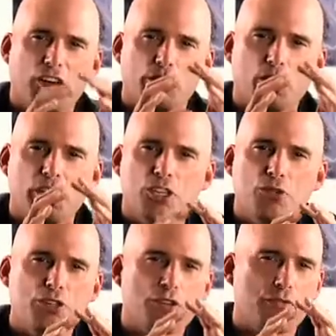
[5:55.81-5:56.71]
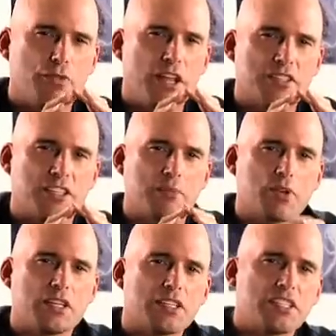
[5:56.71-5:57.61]
of what you and your friends can
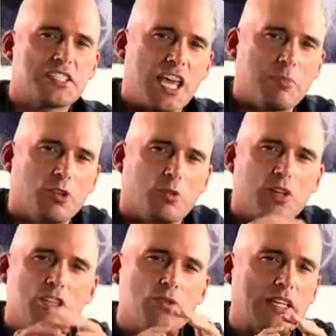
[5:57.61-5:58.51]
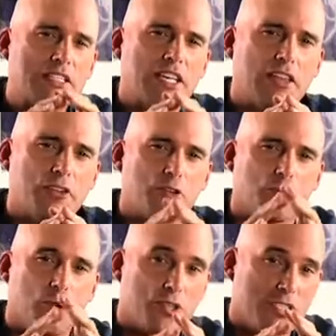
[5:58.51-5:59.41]
bring to the table when you get together to
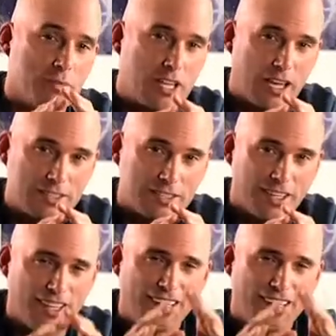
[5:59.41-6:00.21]
roll some dice